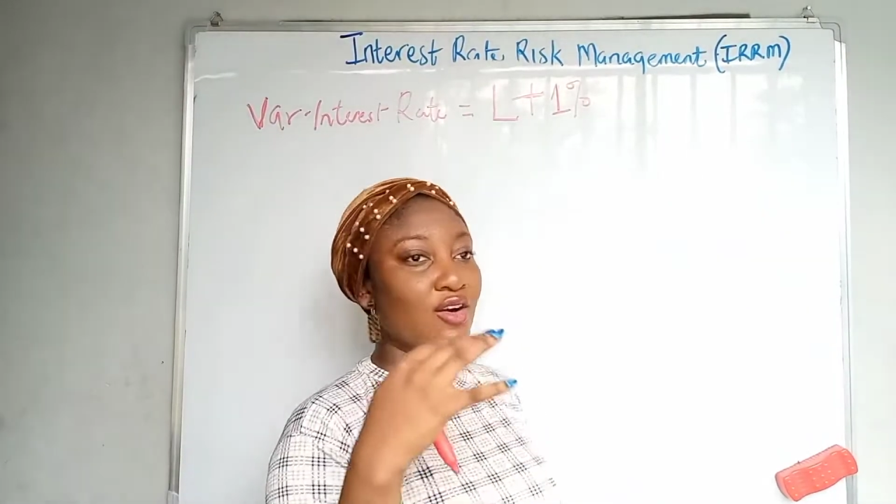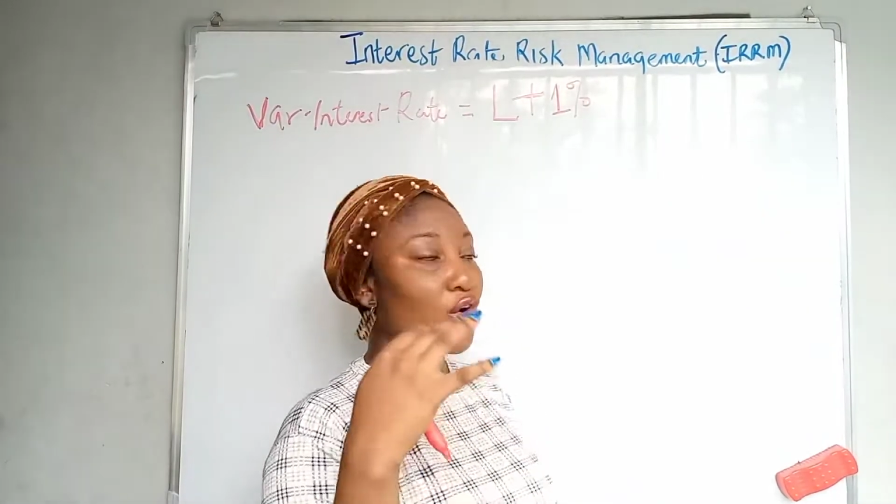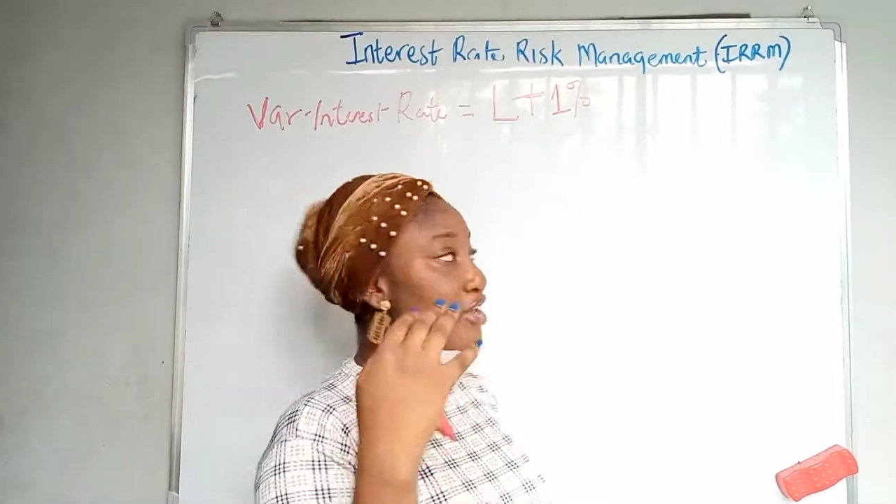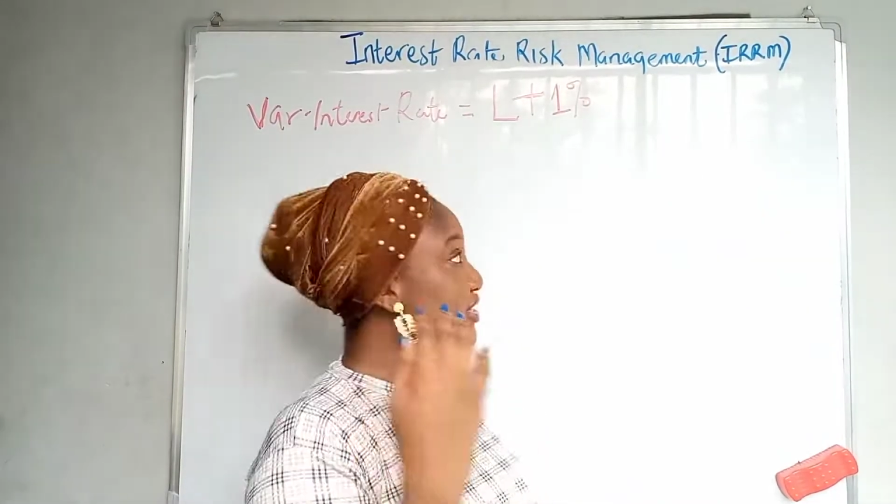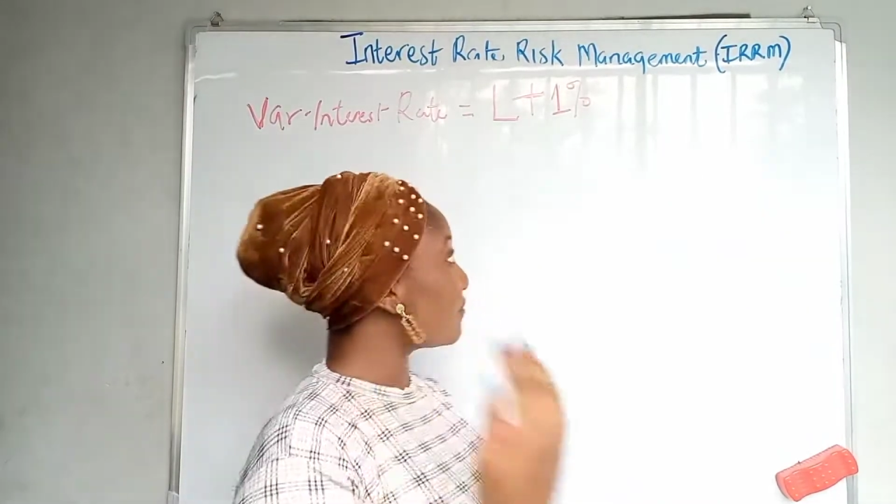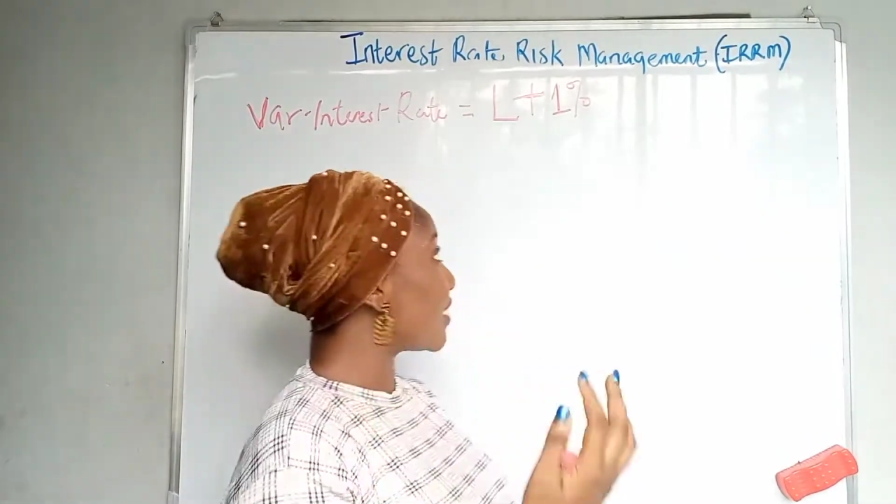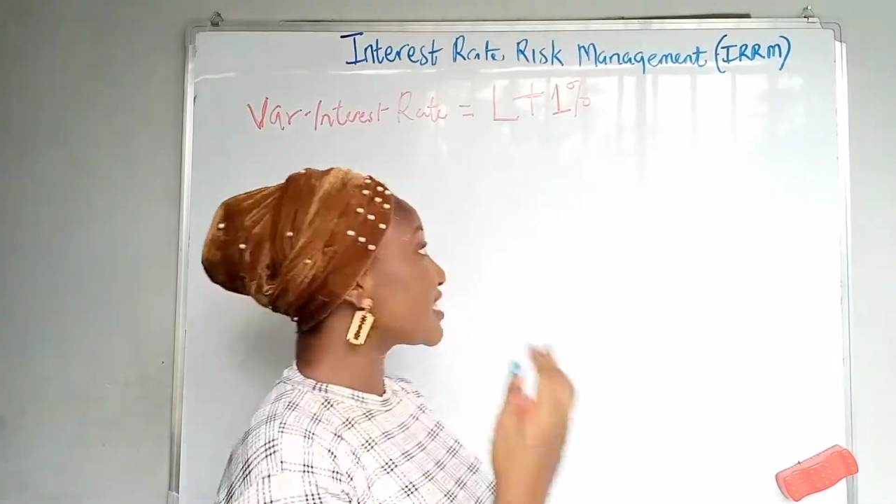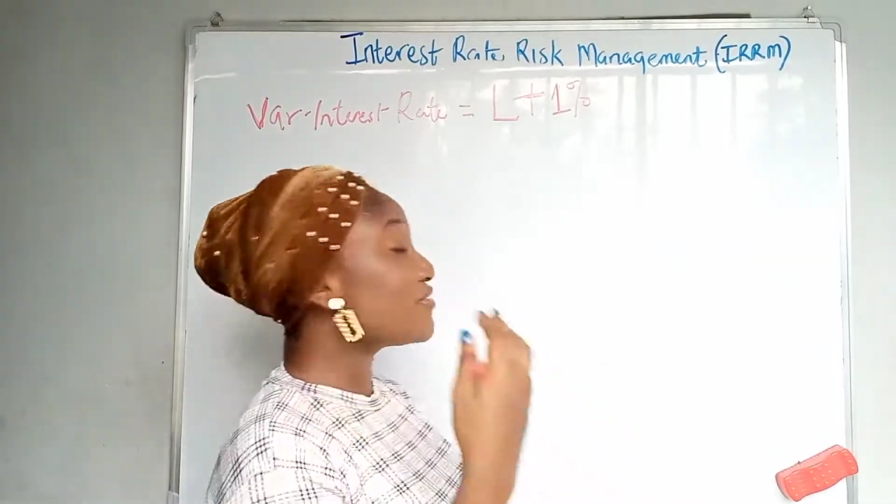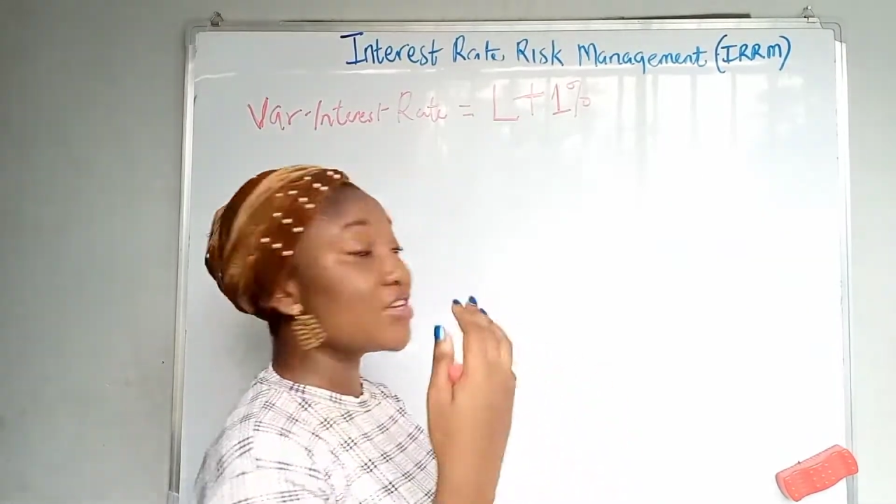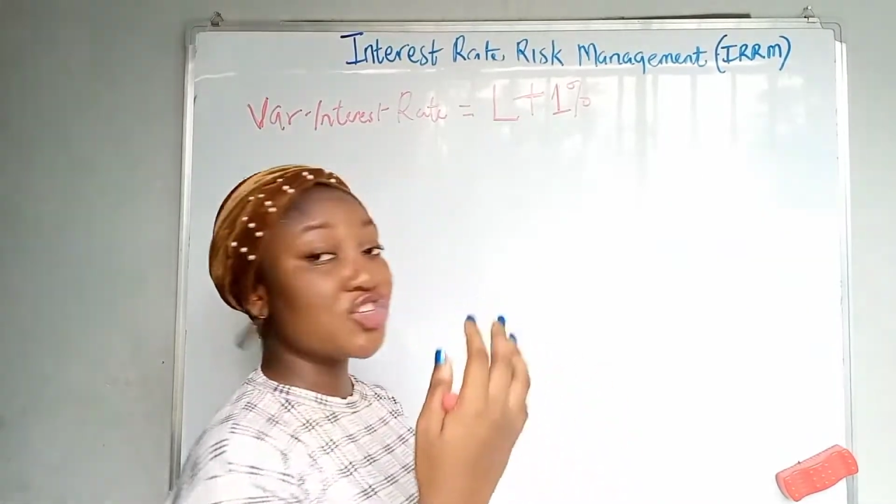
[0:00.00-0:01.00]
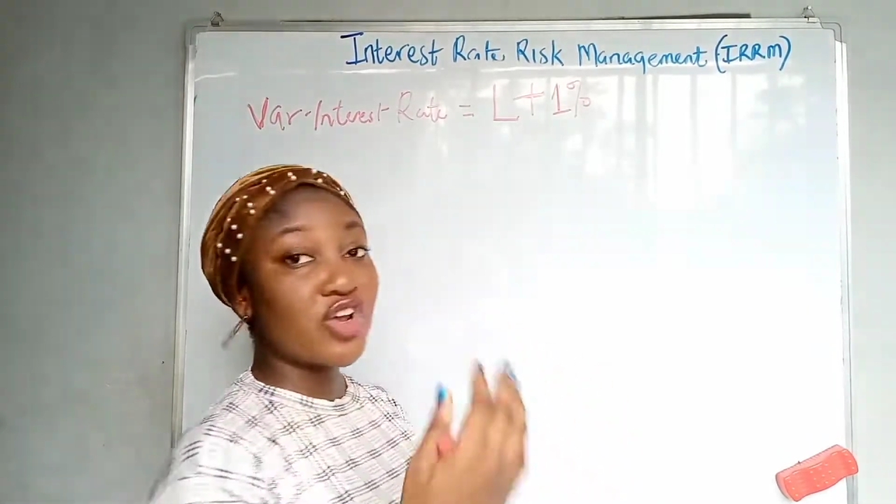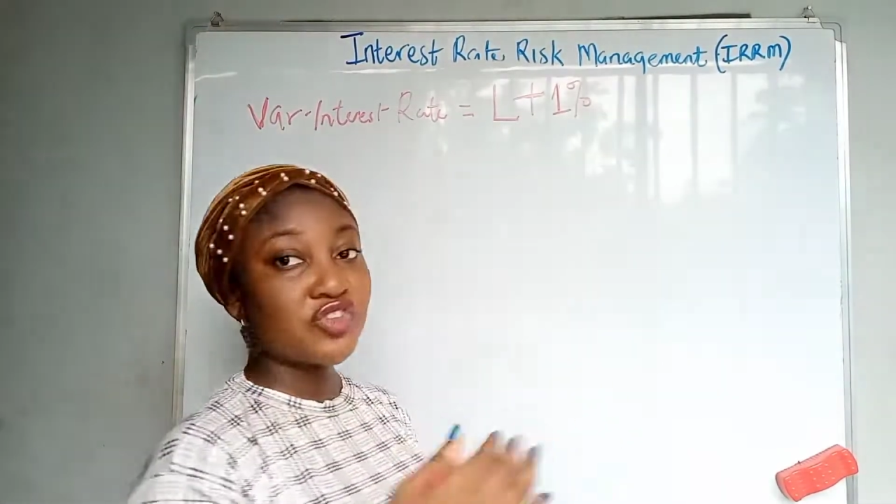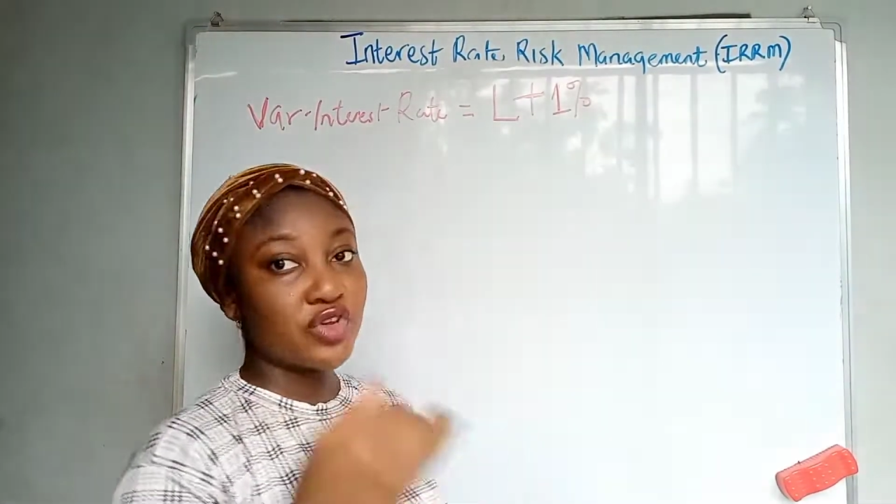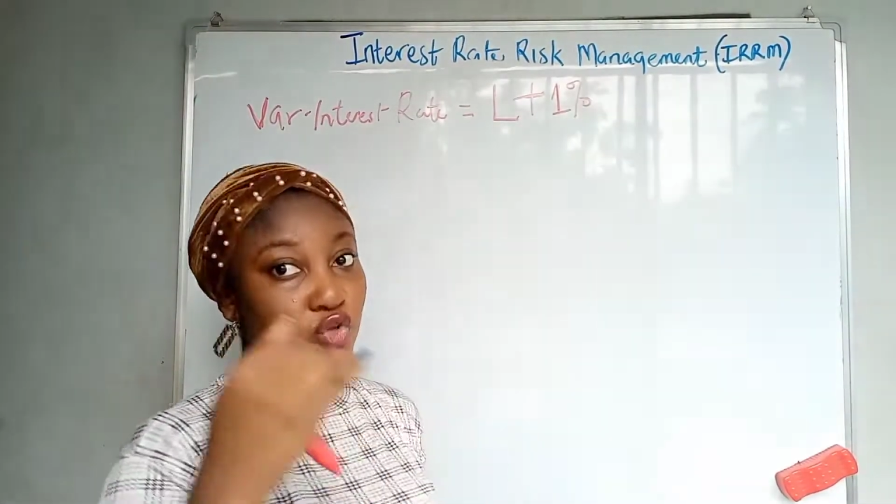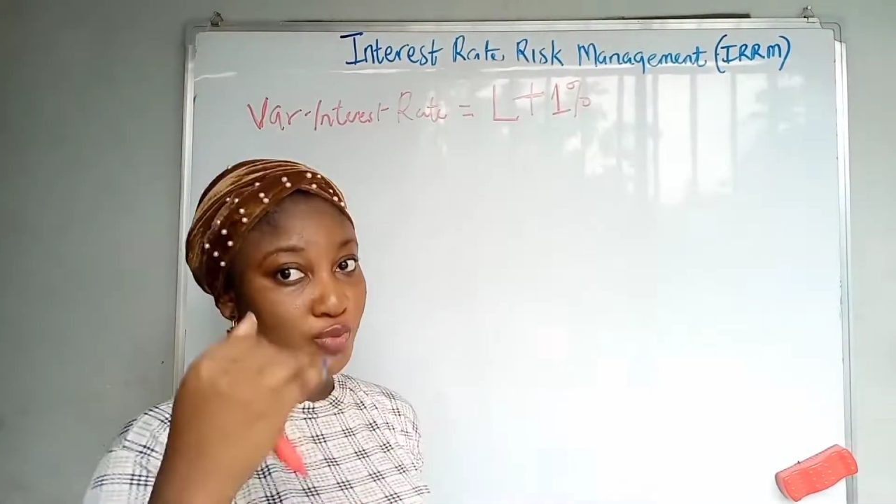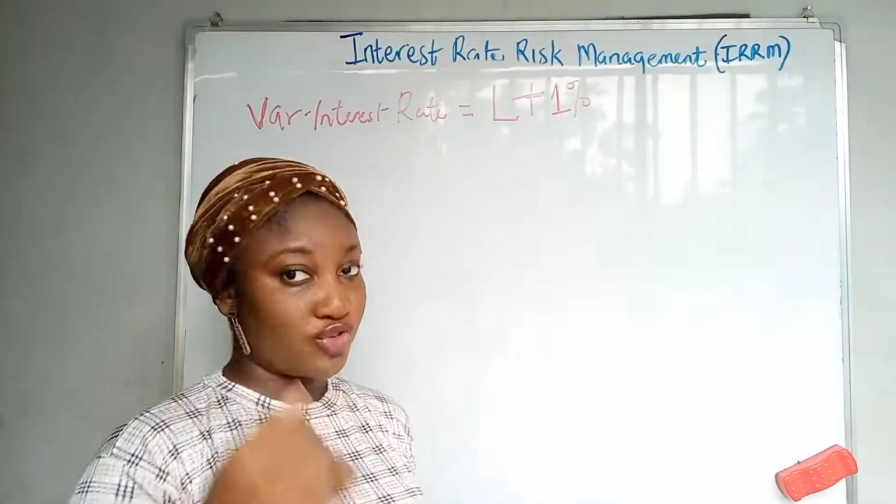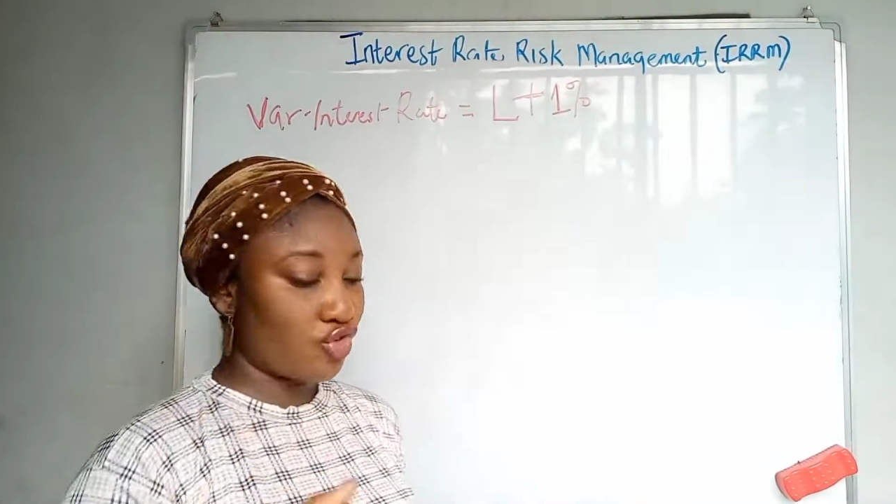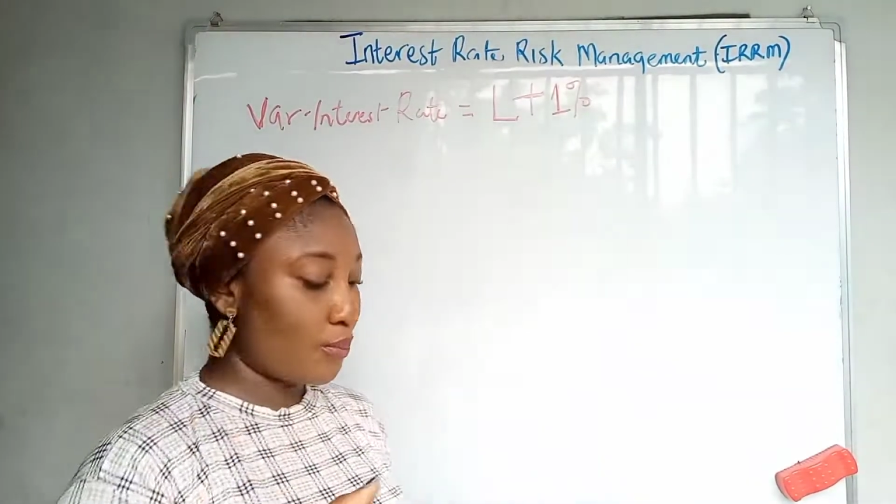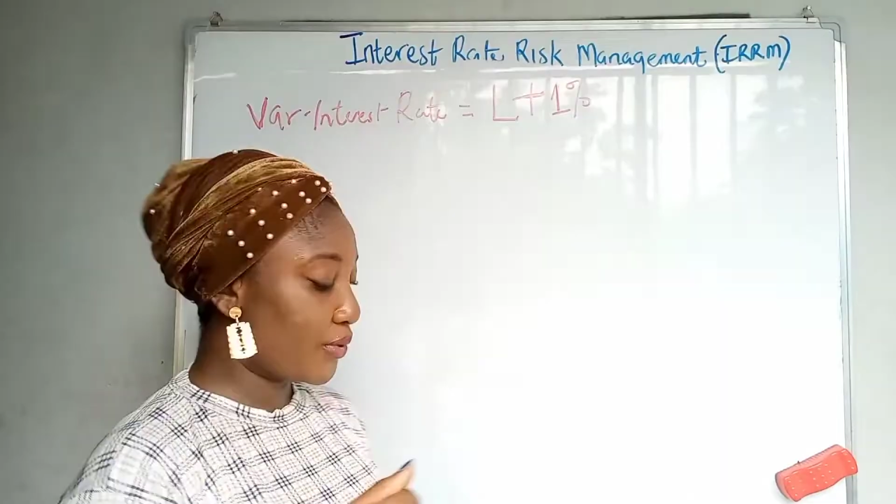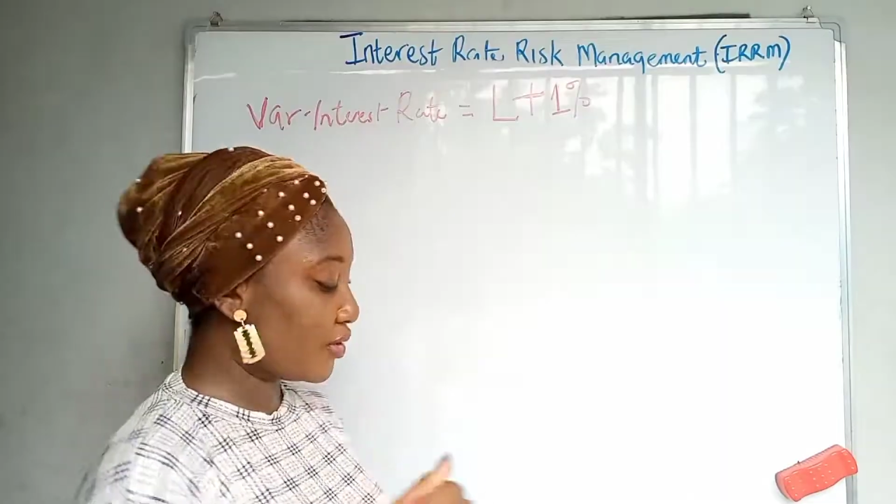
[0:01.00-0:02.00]
or its effective interest rate will be
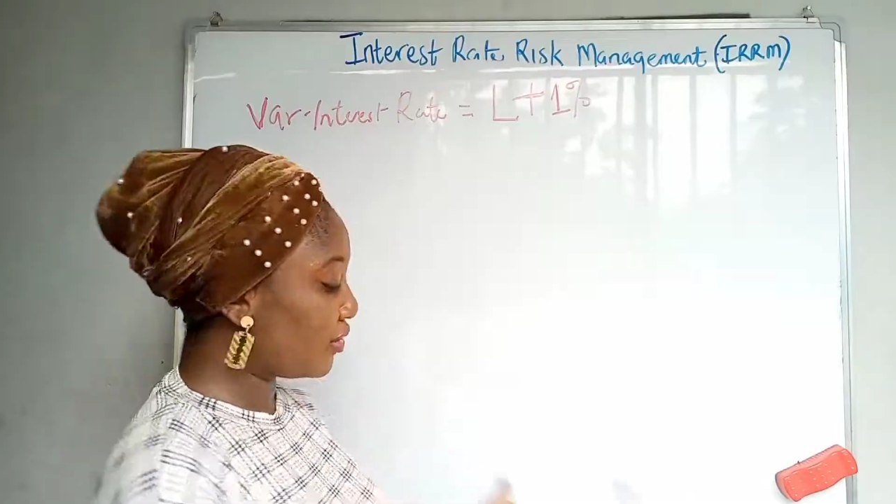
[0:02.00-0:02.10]
dropping.